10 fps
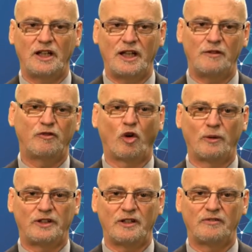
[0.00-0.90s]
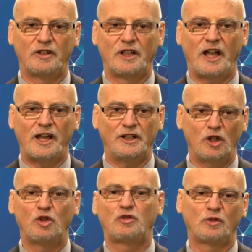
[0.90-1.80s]
informative, and
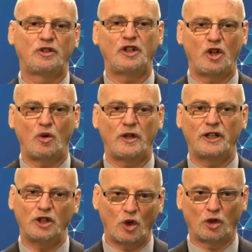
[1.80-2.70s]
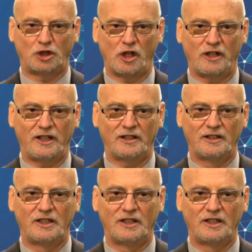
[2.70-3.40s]
useful to you in your journey.